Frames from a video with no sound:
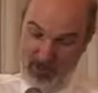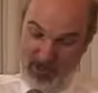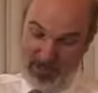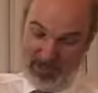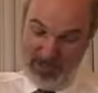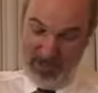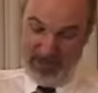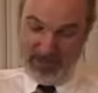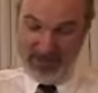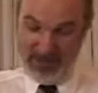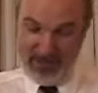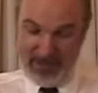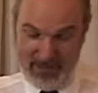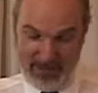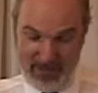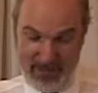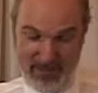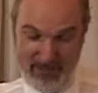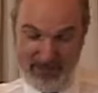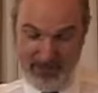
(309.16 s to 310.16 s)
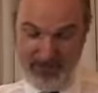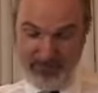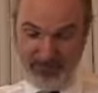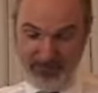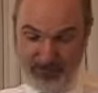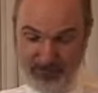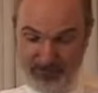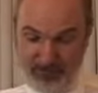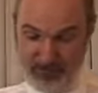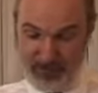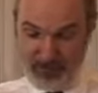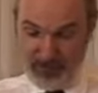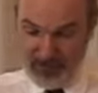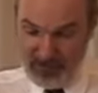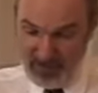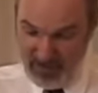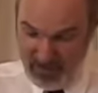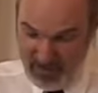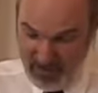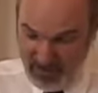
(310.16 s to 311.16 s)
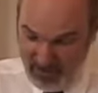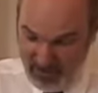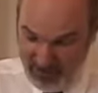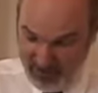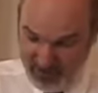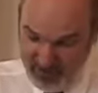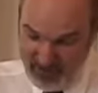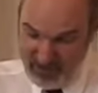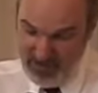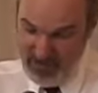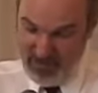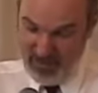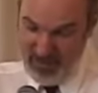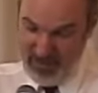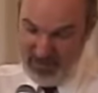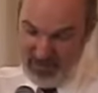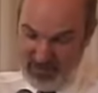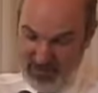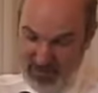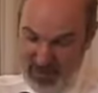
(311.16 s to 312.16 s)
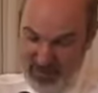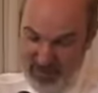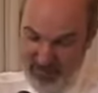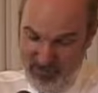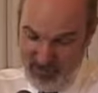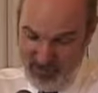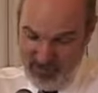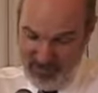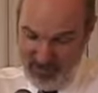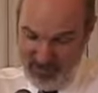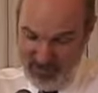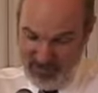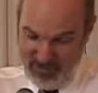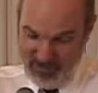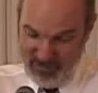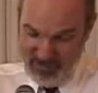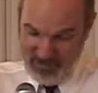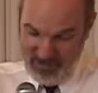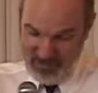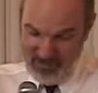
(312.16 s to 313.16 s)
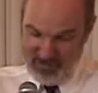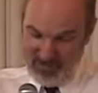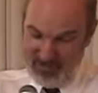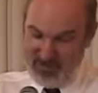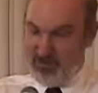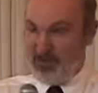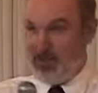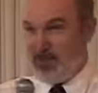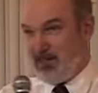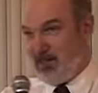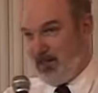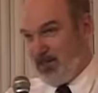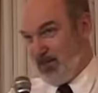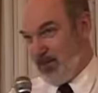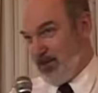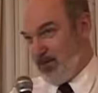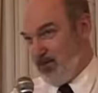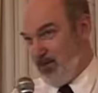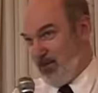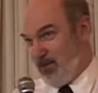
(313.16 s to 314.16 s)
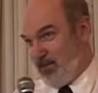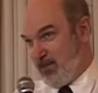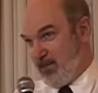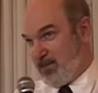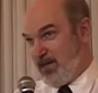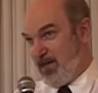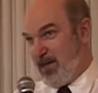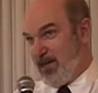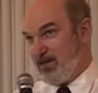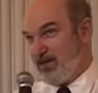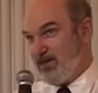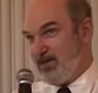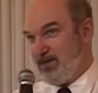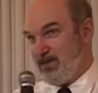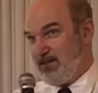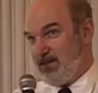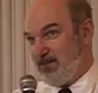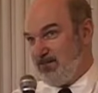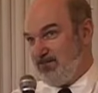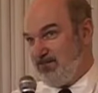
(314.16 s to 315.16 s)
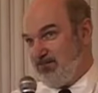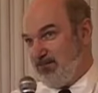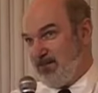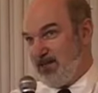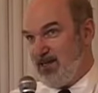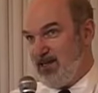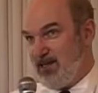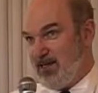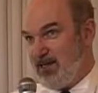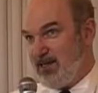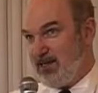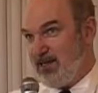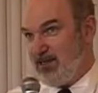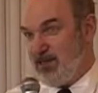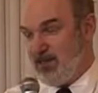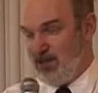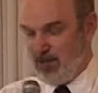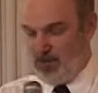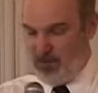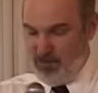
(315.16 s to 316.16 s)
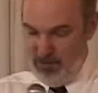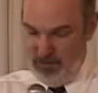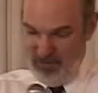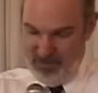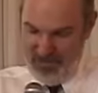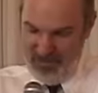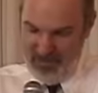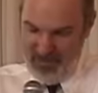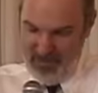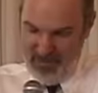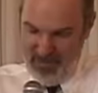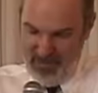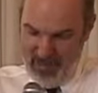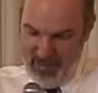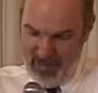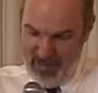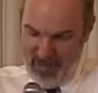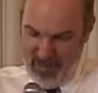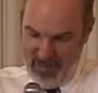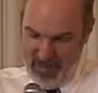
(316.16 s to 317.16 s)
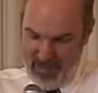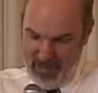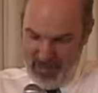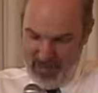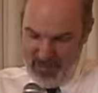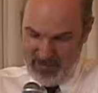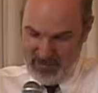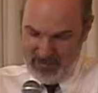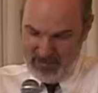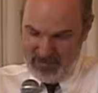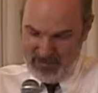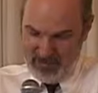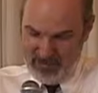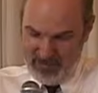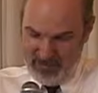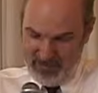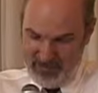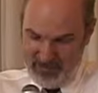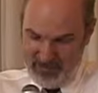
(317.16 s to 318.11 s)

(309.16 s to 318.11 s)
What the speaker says: We just had a ceremony in Switzerland where we started 3 years ago, and